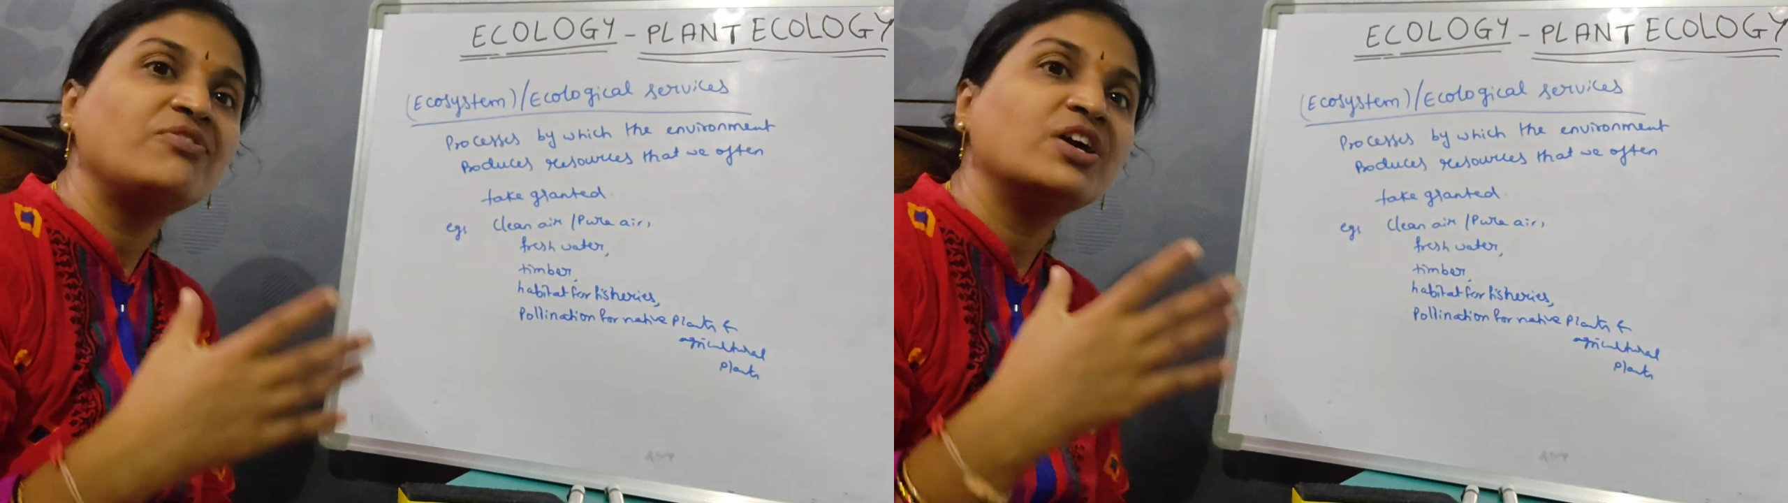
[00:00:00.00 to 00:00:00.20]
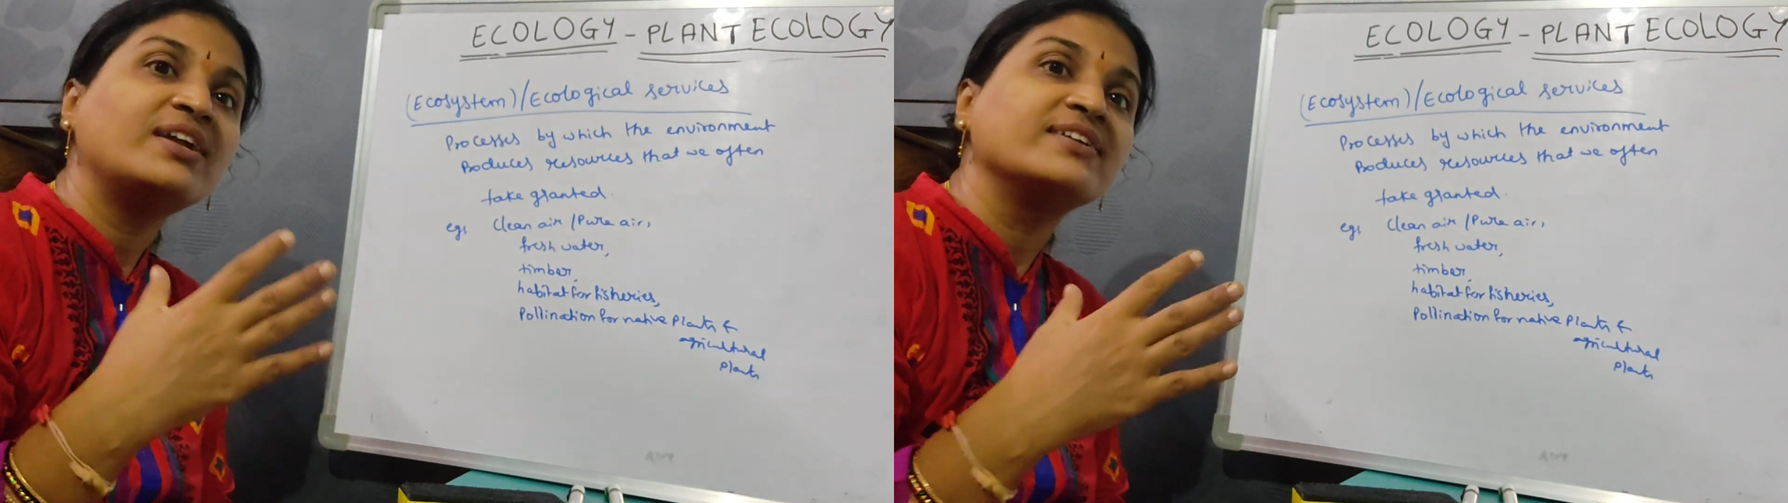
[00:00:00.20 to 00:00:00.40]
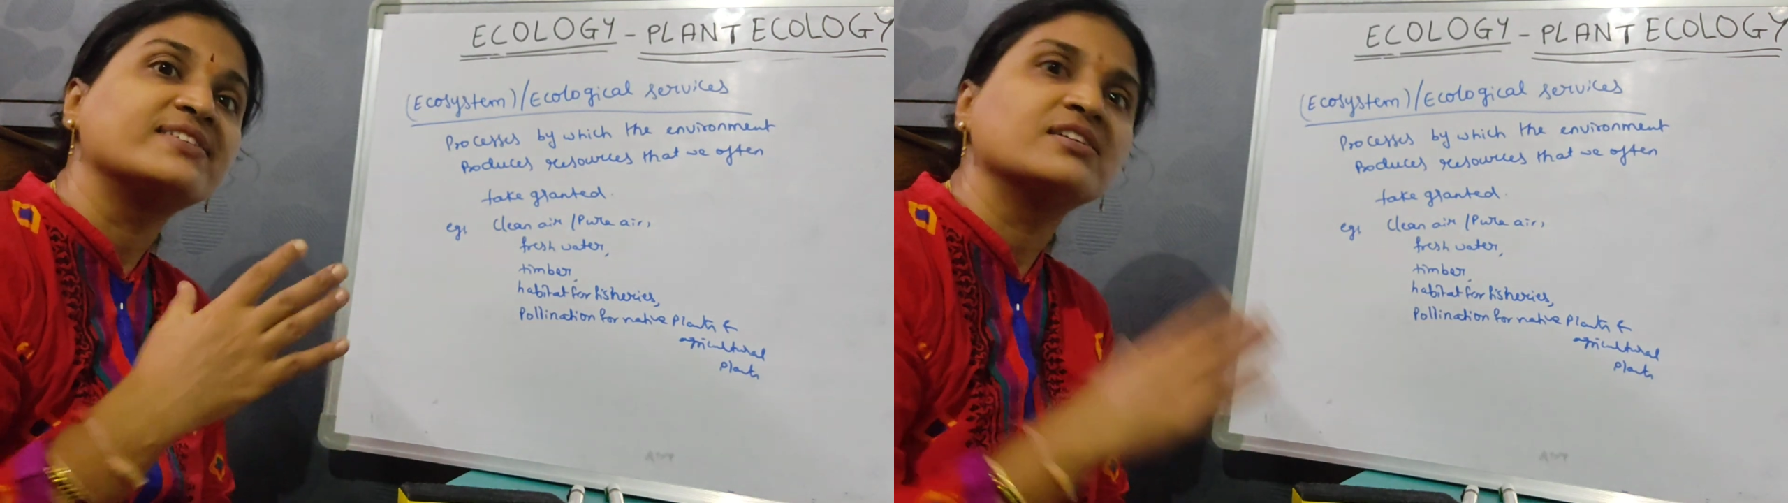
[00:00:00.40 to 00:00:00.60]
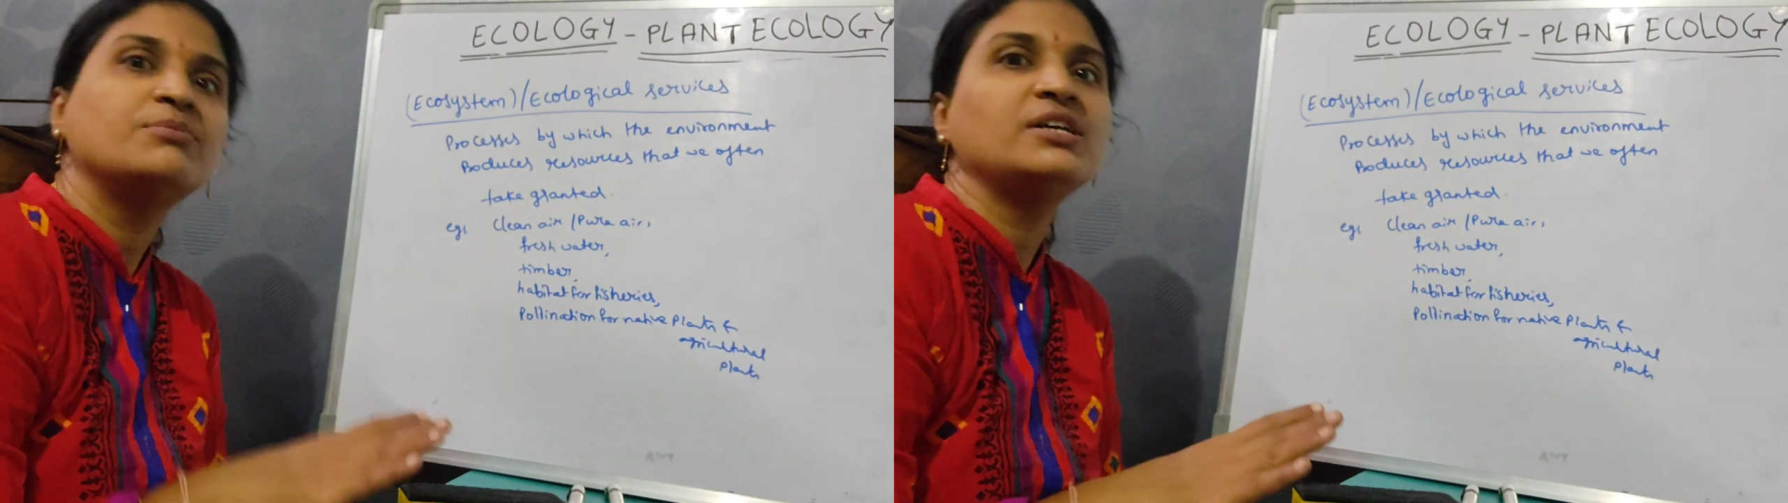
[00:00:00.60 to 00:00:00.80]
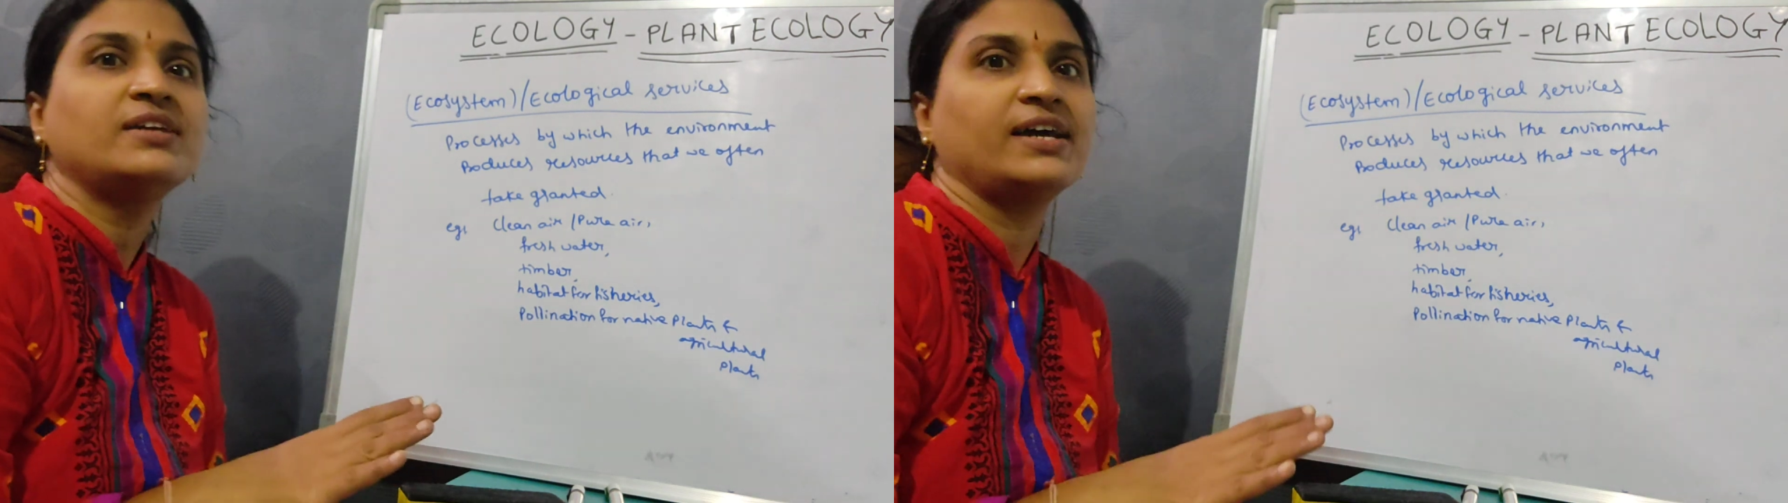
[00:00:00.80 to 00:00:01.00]
we are
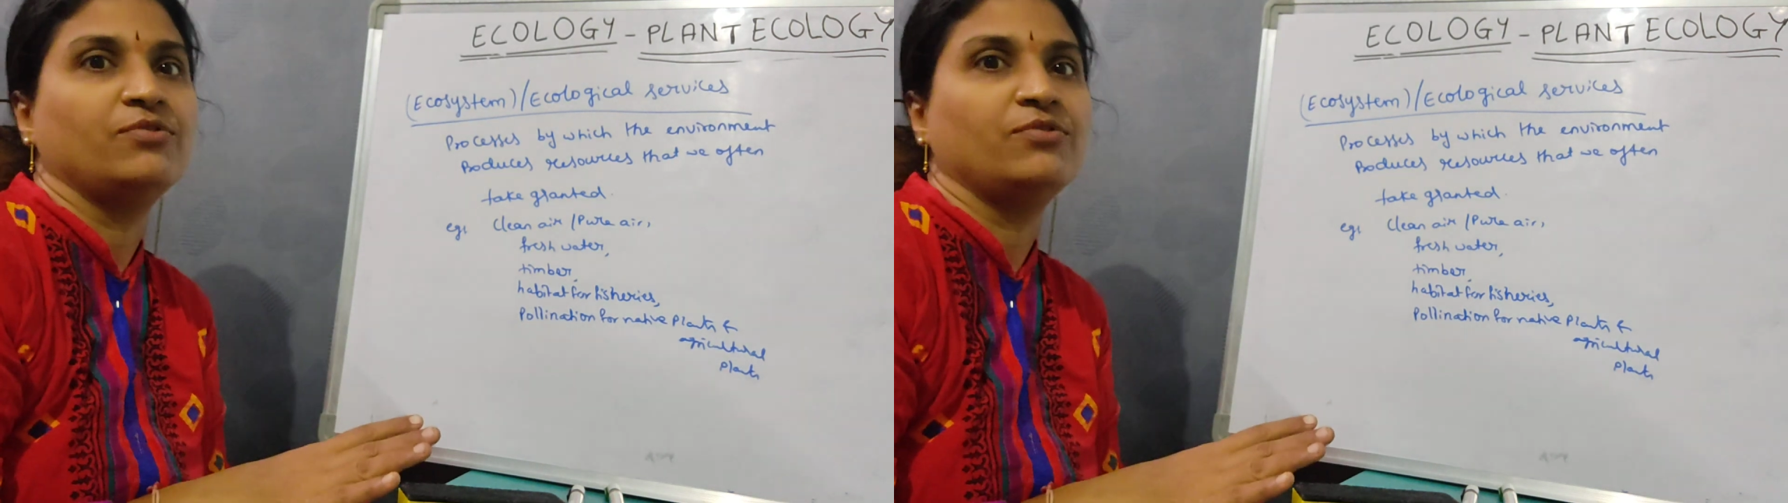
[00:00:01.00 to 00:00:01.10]
disturbing the